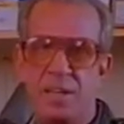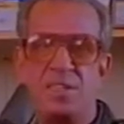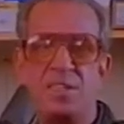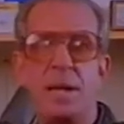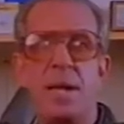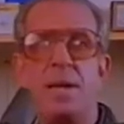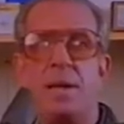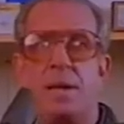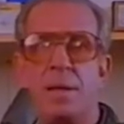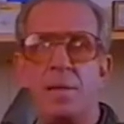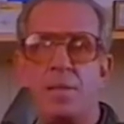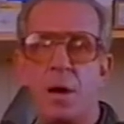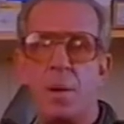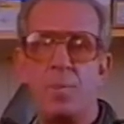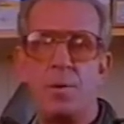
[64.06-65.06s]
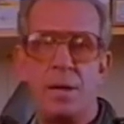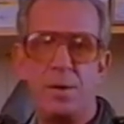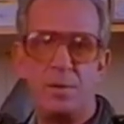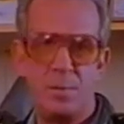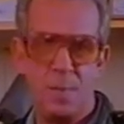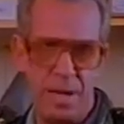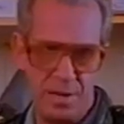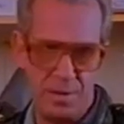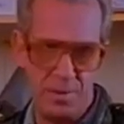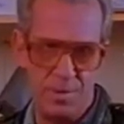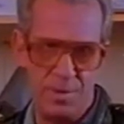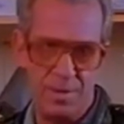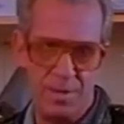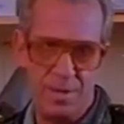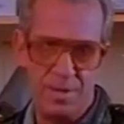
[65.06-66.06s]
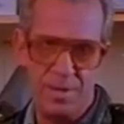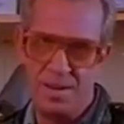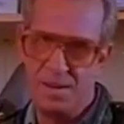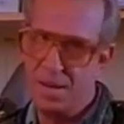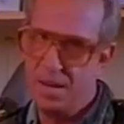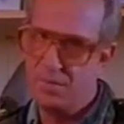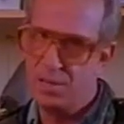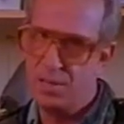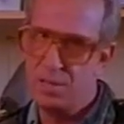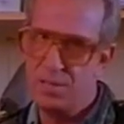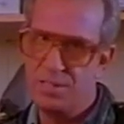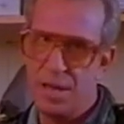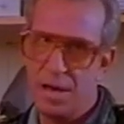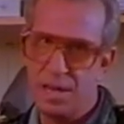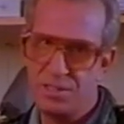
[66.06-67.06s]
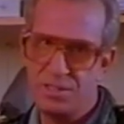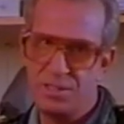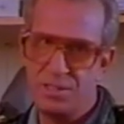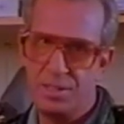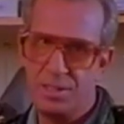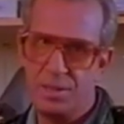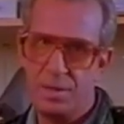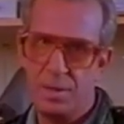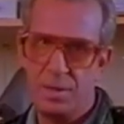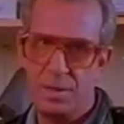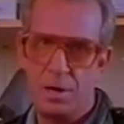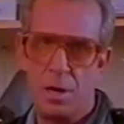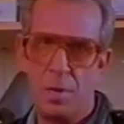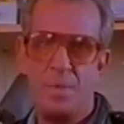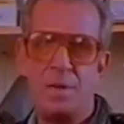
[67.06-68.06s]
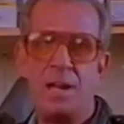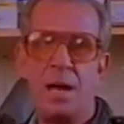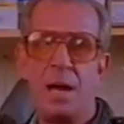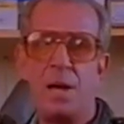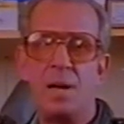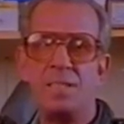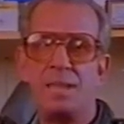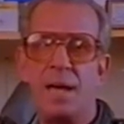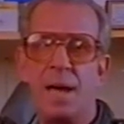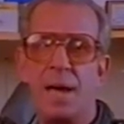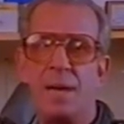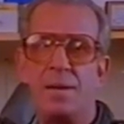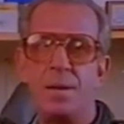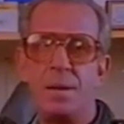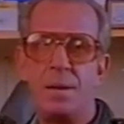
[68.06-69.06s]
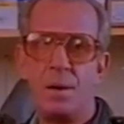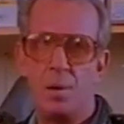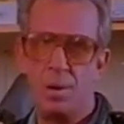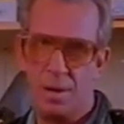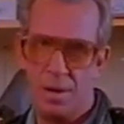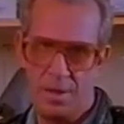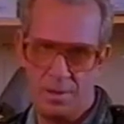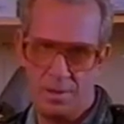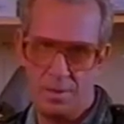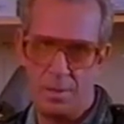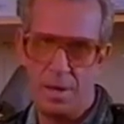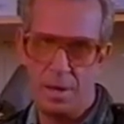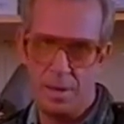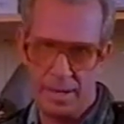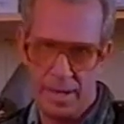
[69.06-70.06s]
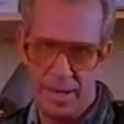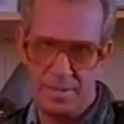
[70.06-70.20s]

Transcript: and is stated in the operator's manual. And never use oxygen, carbon dioxide, or other bottled